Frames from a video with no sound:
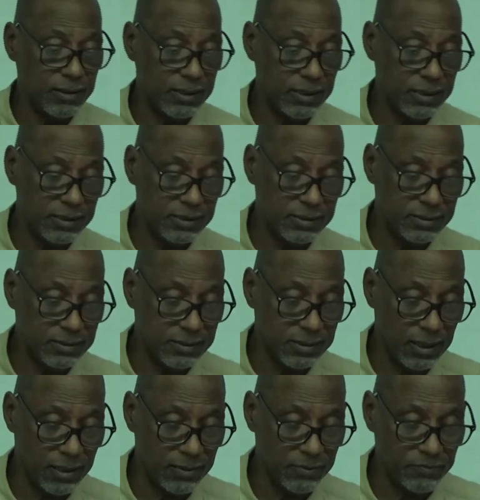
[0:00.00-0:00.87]

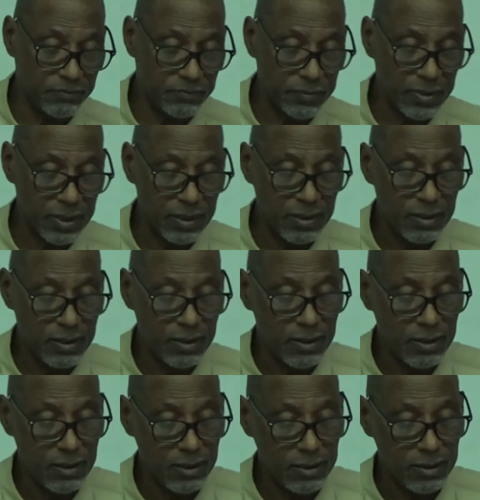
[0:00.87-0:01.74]
his
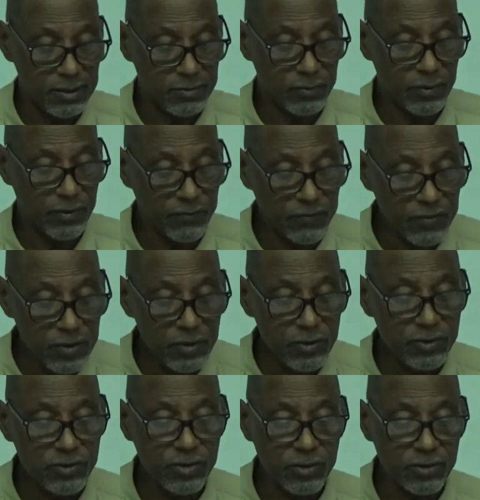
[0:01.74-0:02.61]

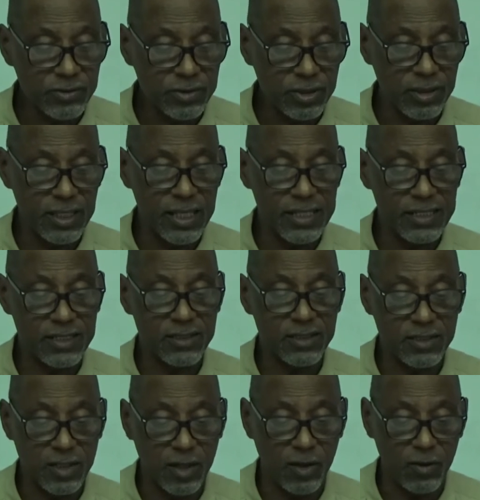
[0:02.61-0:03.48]
refusal to let
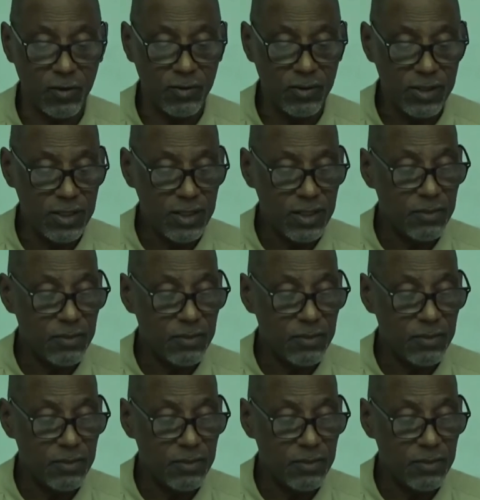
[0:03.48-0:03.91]
us go,